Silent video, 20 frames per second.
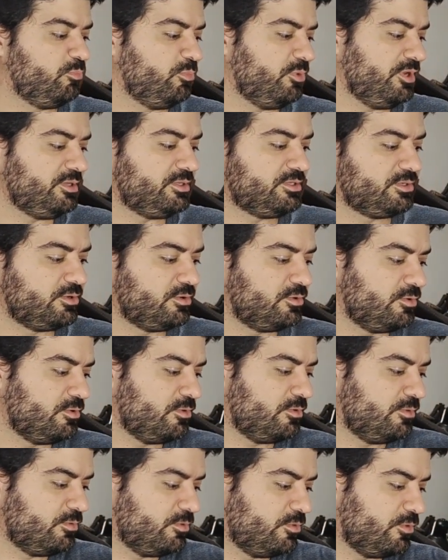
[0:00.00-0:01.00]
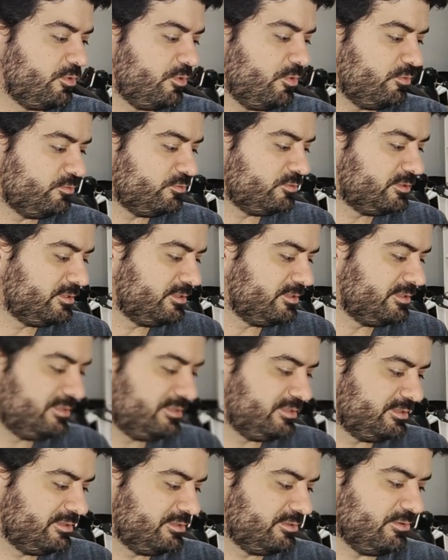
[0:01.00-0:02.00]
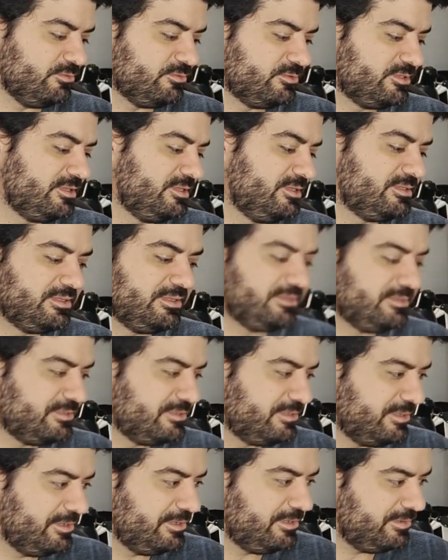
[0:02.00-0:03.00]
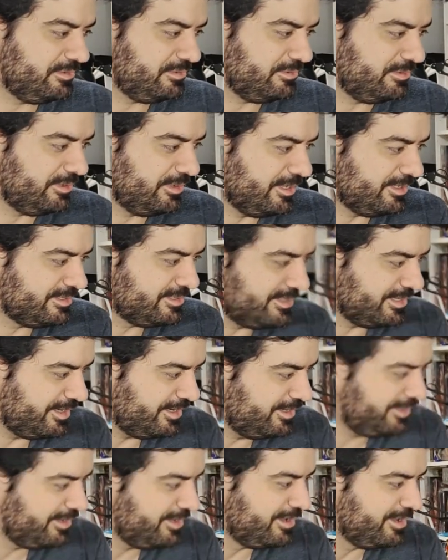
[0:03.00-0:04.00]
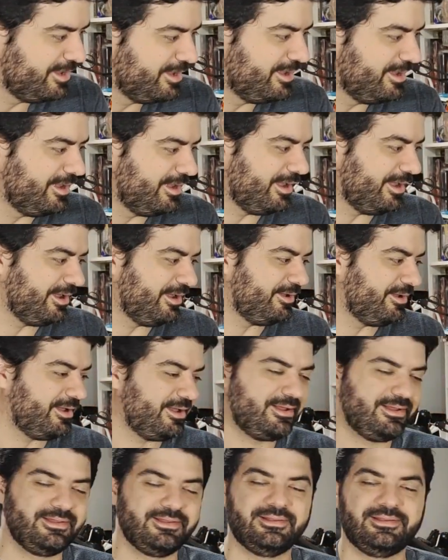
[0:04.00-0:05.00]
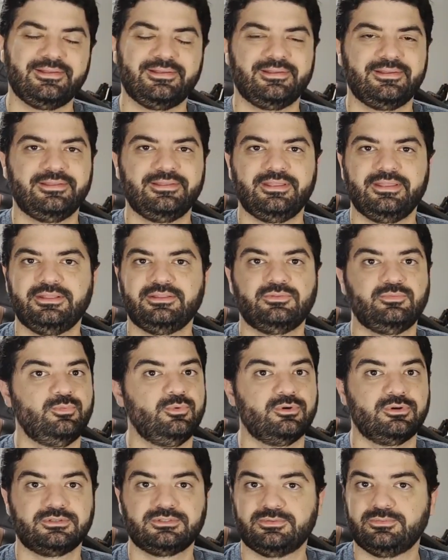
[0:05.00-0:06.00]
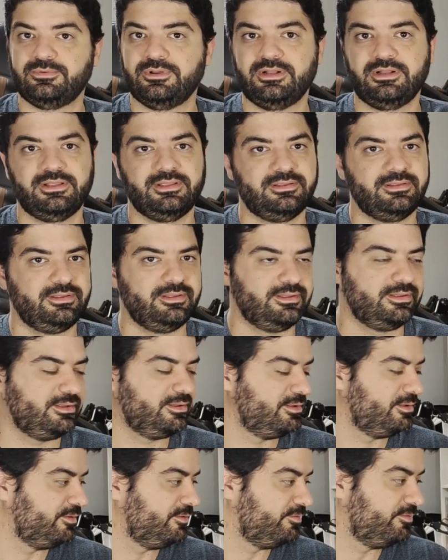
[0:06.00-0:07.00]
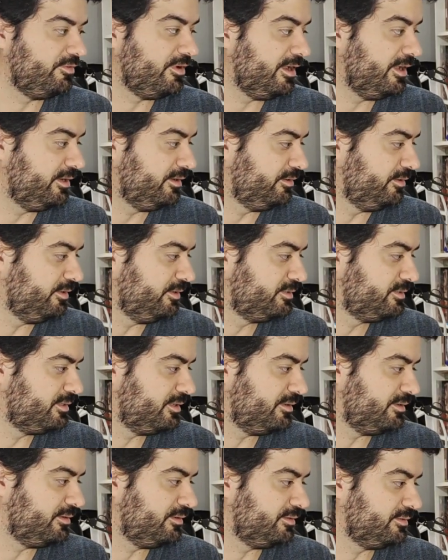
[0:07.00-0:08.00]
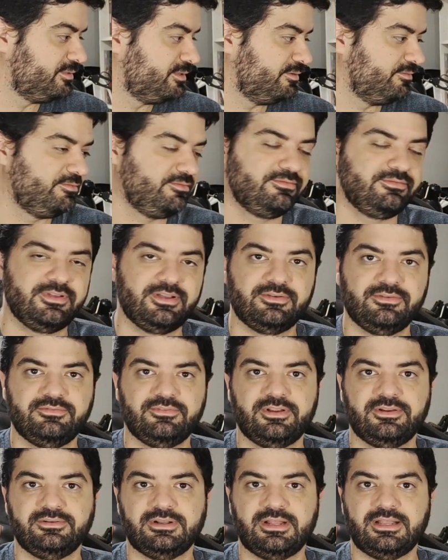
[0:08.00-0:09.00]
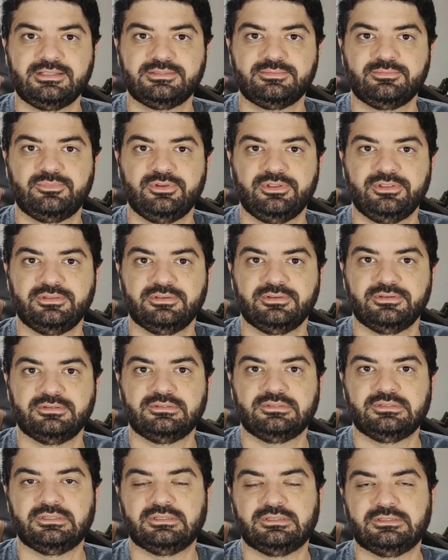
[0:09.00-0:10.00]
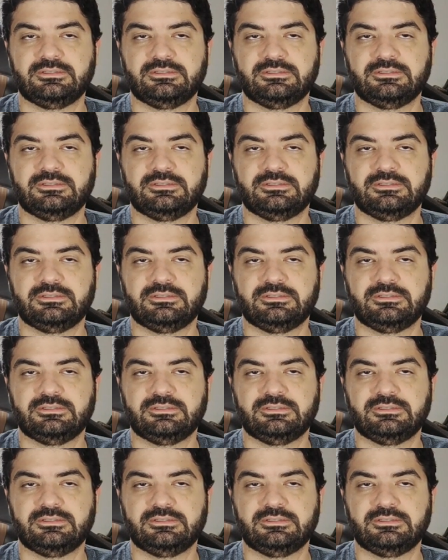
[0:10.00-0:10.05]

print consistency, let's say, it works really fine. It's a very nice printer.